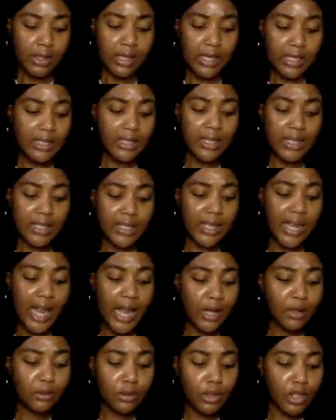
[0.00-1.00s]
getting
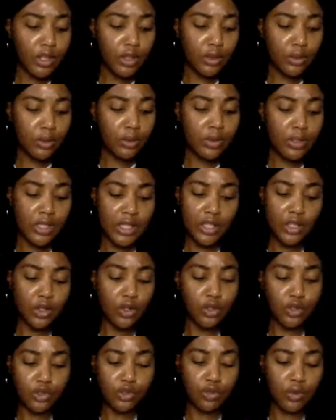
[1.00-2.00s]
downloads
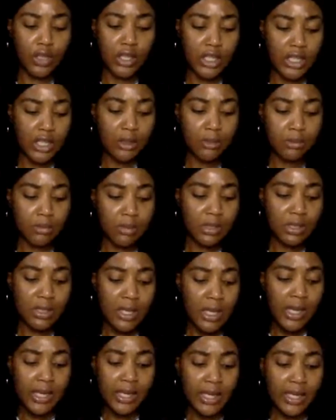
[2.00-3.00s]
in your
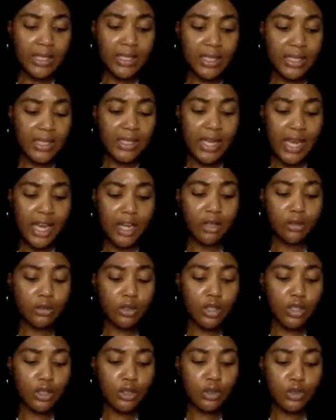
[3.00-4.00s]
dreams, getting
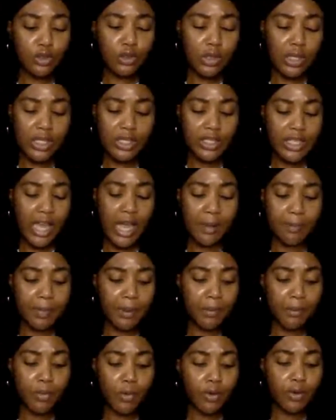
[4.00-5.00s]
downloads and
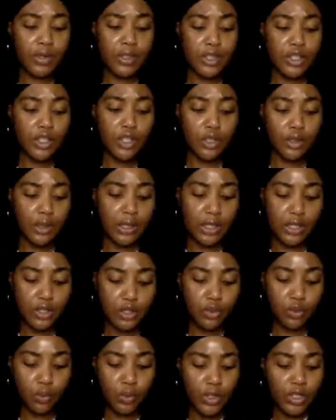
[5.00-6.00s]
tapping more into your
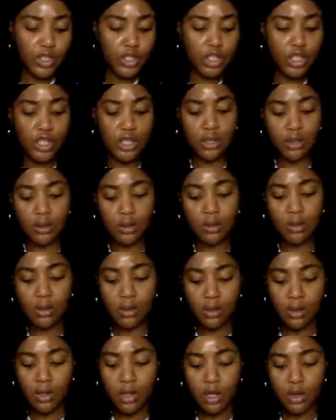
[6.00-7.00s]
intuition.
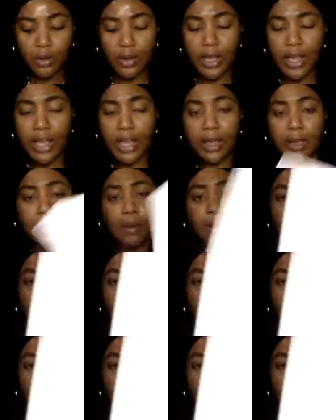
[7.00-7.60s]
Okay?